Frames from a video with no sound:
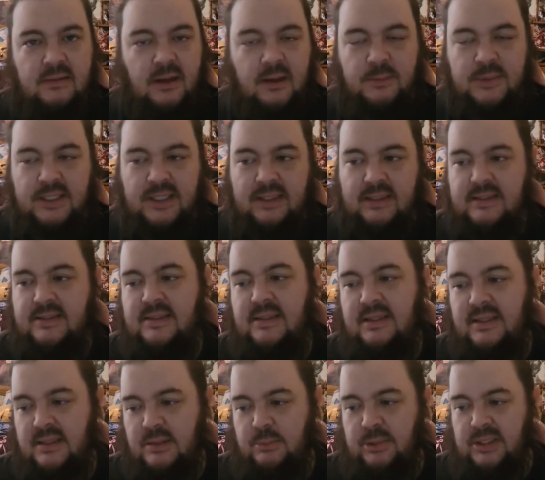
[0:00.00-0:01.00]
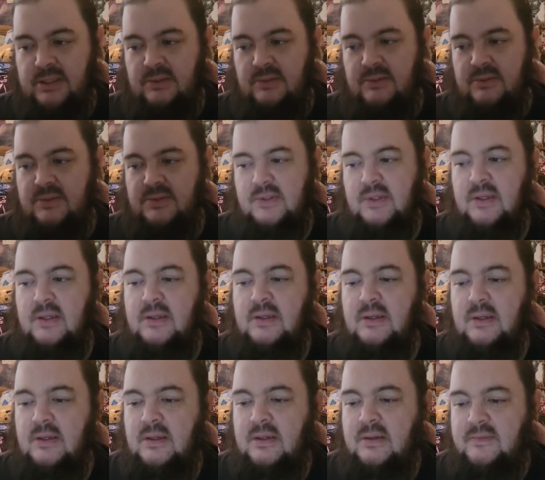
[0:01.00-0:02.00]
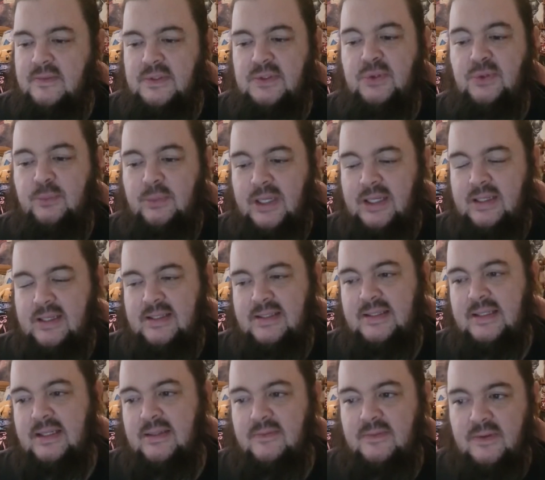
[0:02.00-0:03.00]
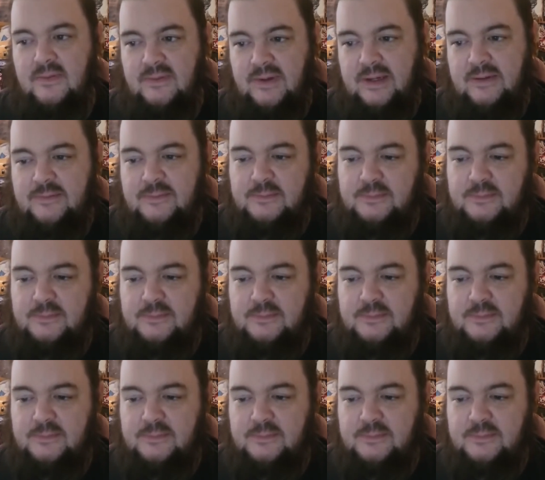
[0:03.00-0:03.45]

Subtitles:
Amadeus, any of the big dudes for 2 mana instead of their 5.